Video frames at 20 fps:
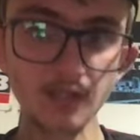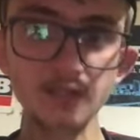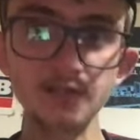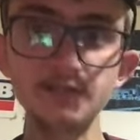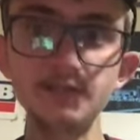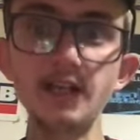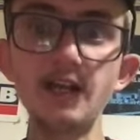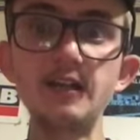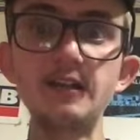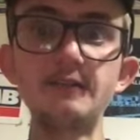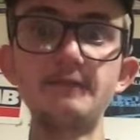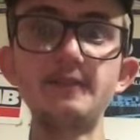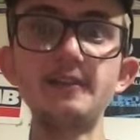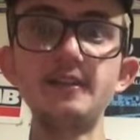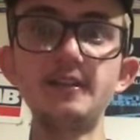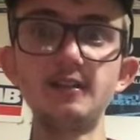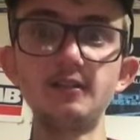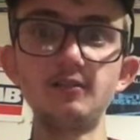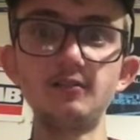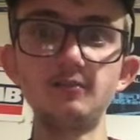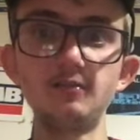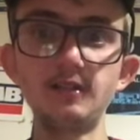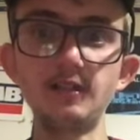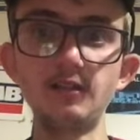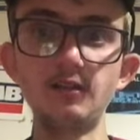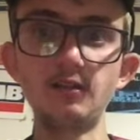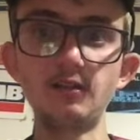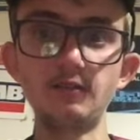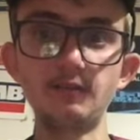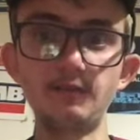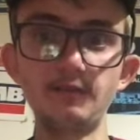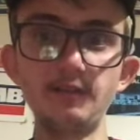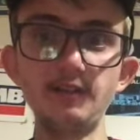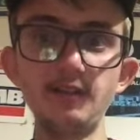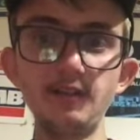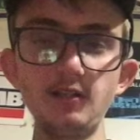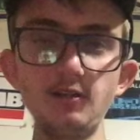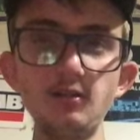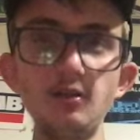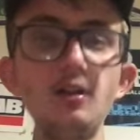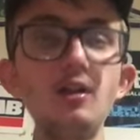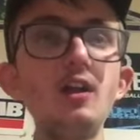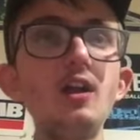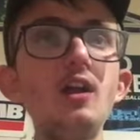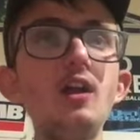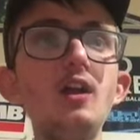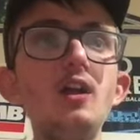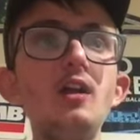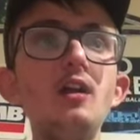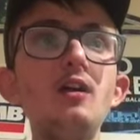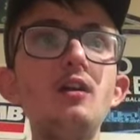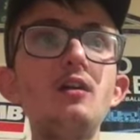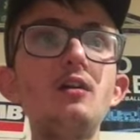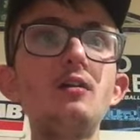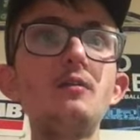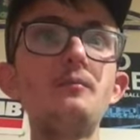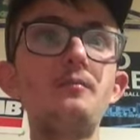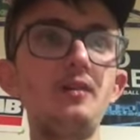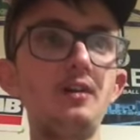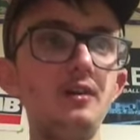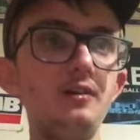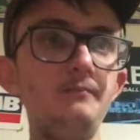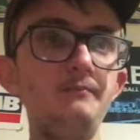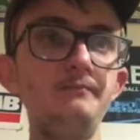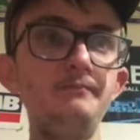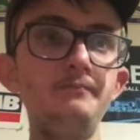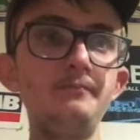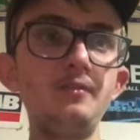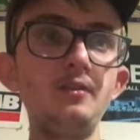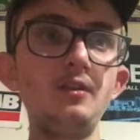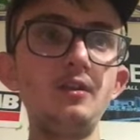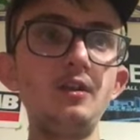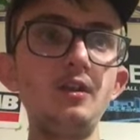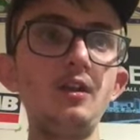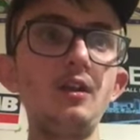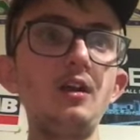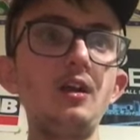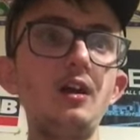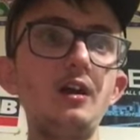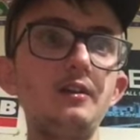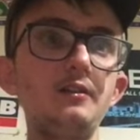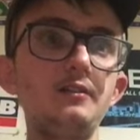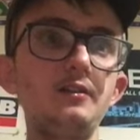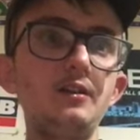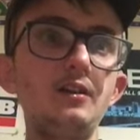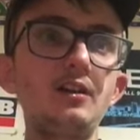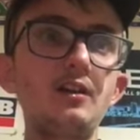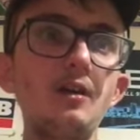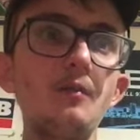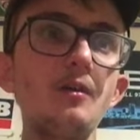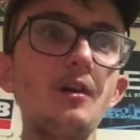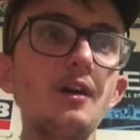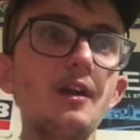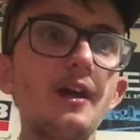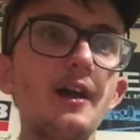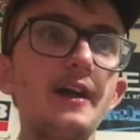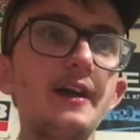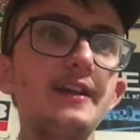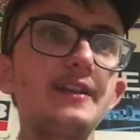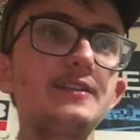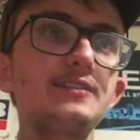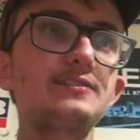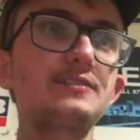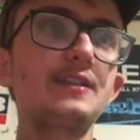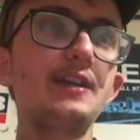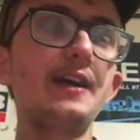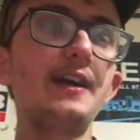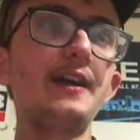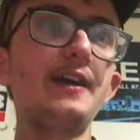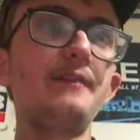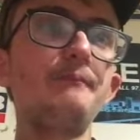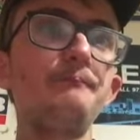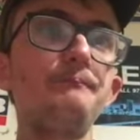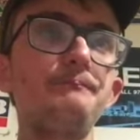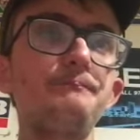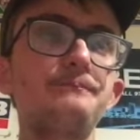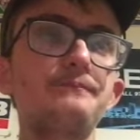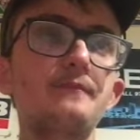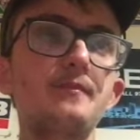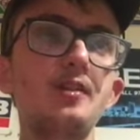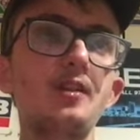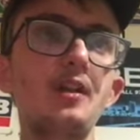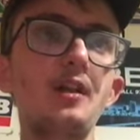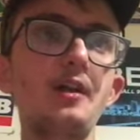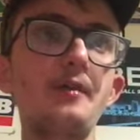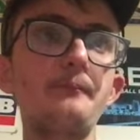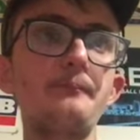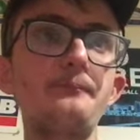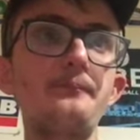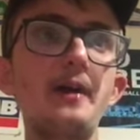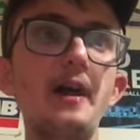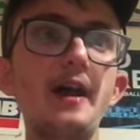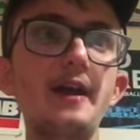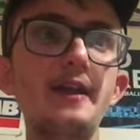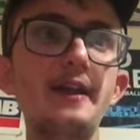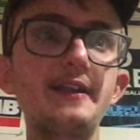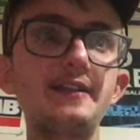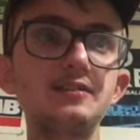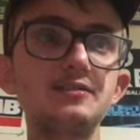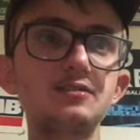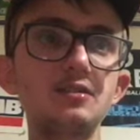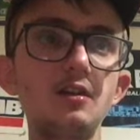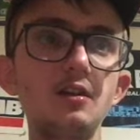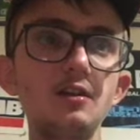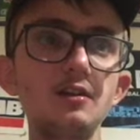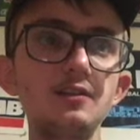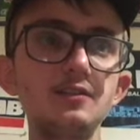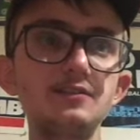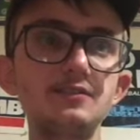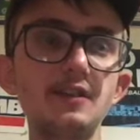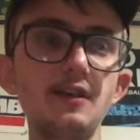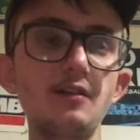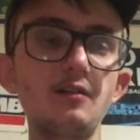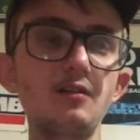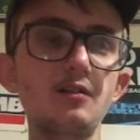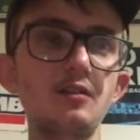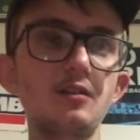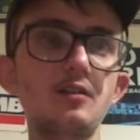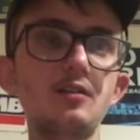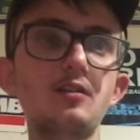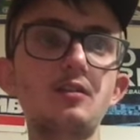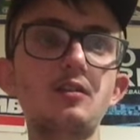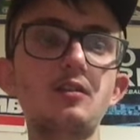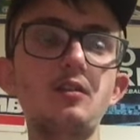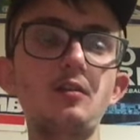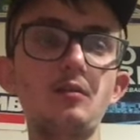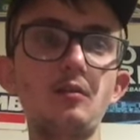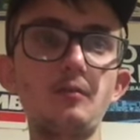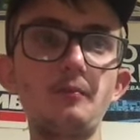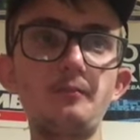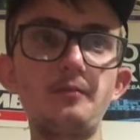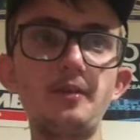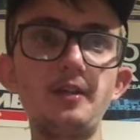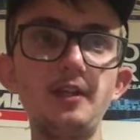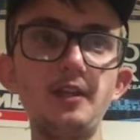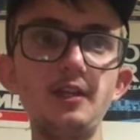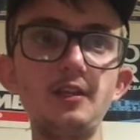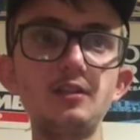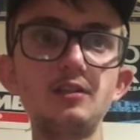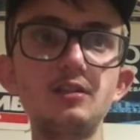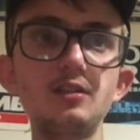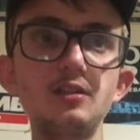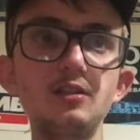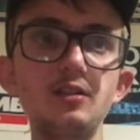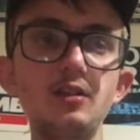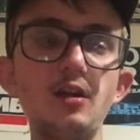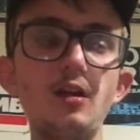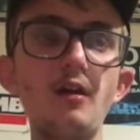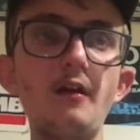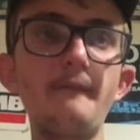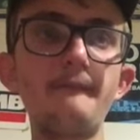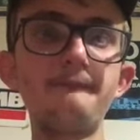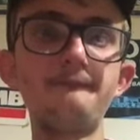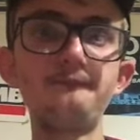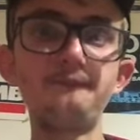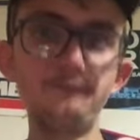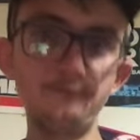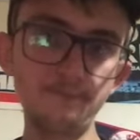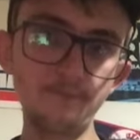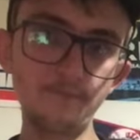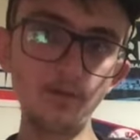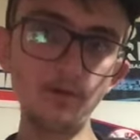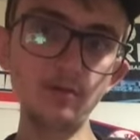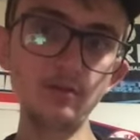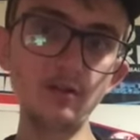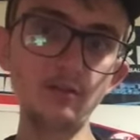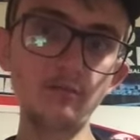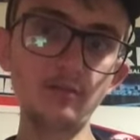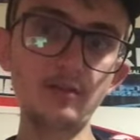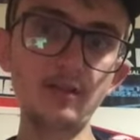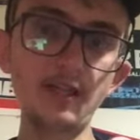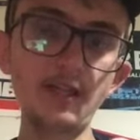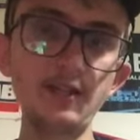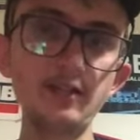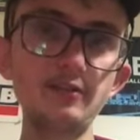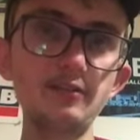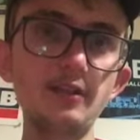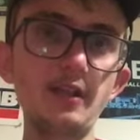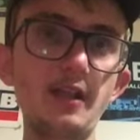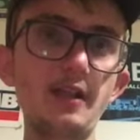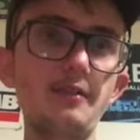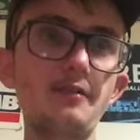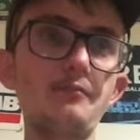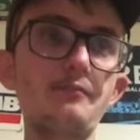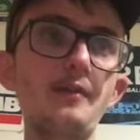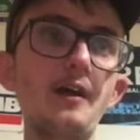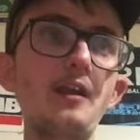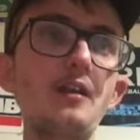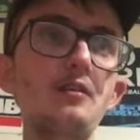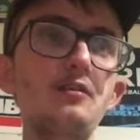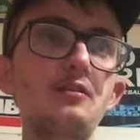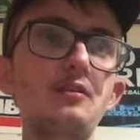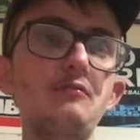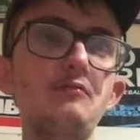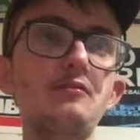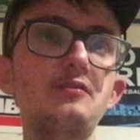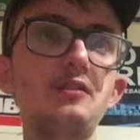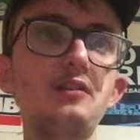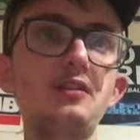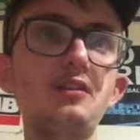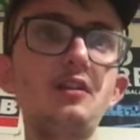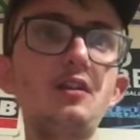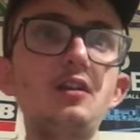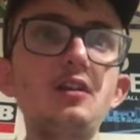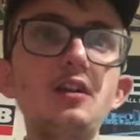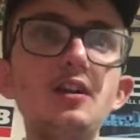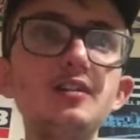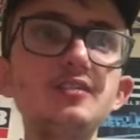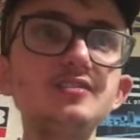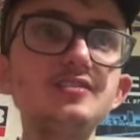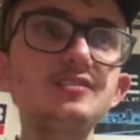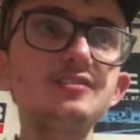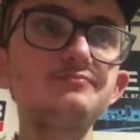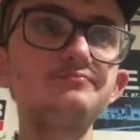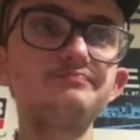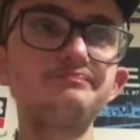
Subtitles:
that in the video. Yeah, on the video. But a couple of guys that back end starters that can compete for the rotate, like better than with the young guys